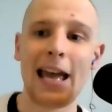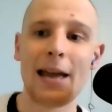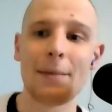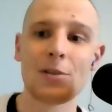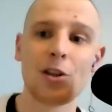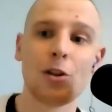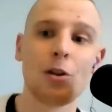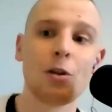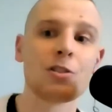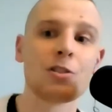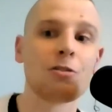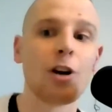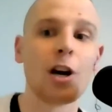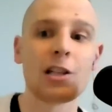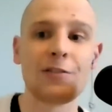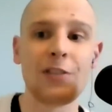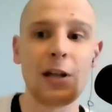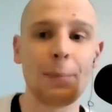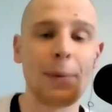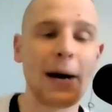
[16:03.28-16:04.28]
So those
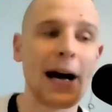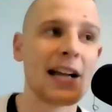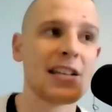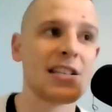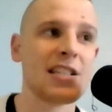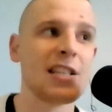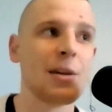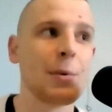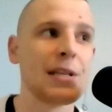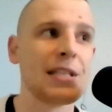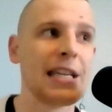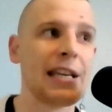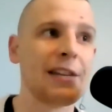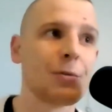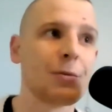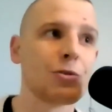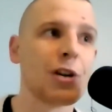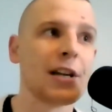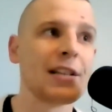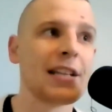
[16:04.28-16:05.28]
crossfield passes that we see
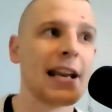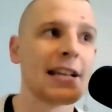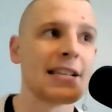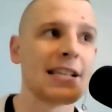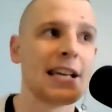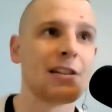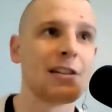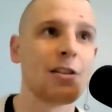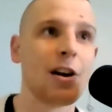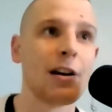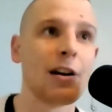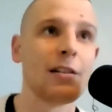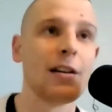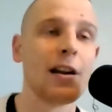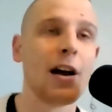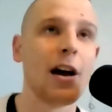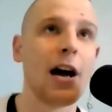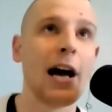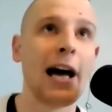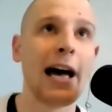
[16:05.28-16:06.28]
from Trent Alexander
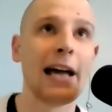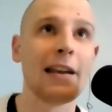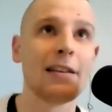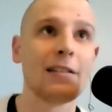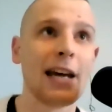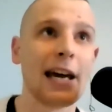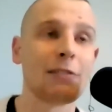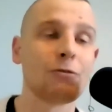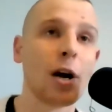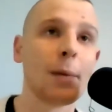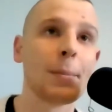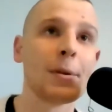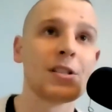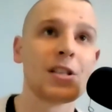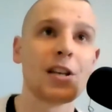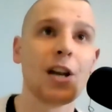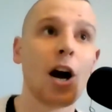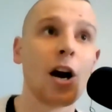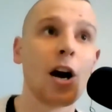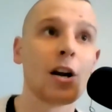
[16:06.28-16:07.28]
and
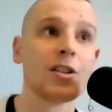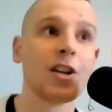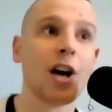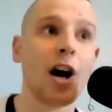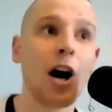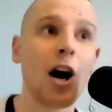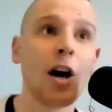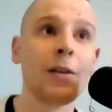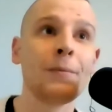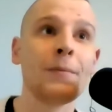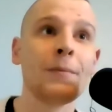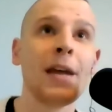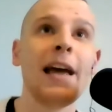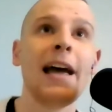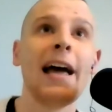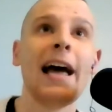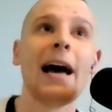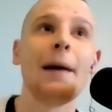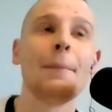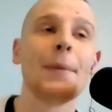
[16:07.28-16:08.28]
Robertson aren't on.
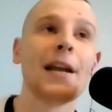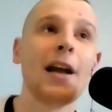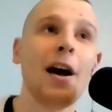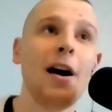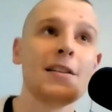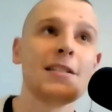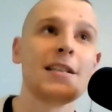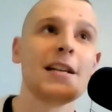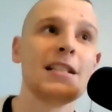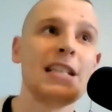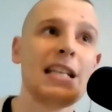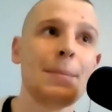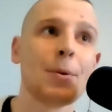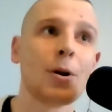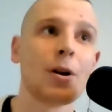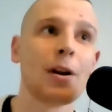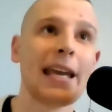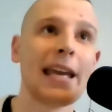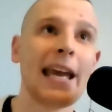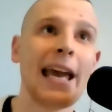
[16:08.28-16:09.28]
And because they're
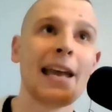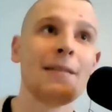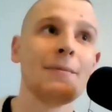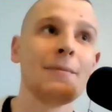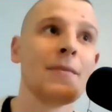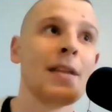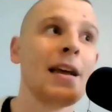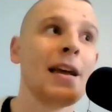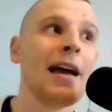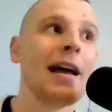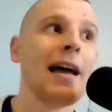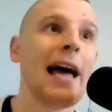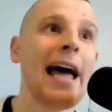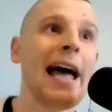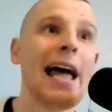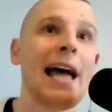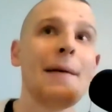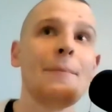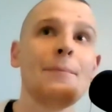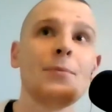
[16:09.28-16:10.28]
deeper again,
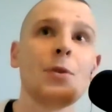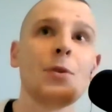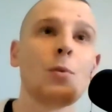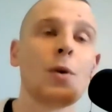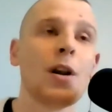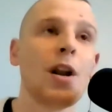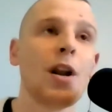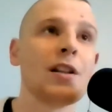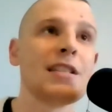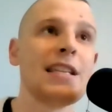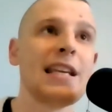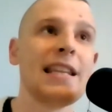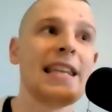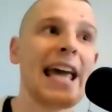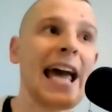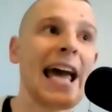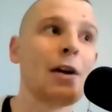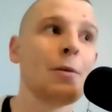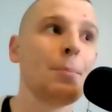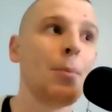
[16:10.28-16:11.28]
we're not seeing the
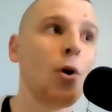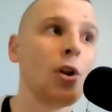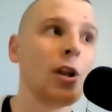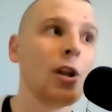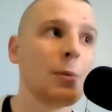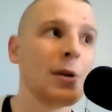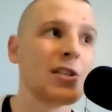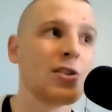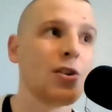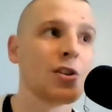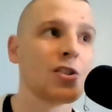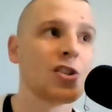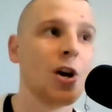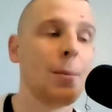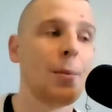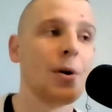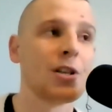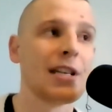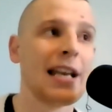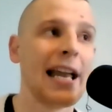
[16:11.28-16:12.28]
outball that we saw so
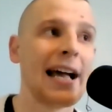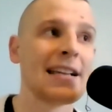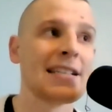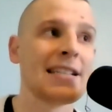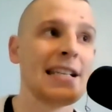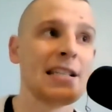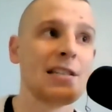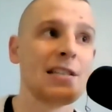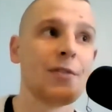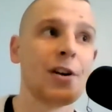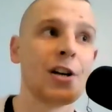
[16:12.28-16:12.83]
much last season.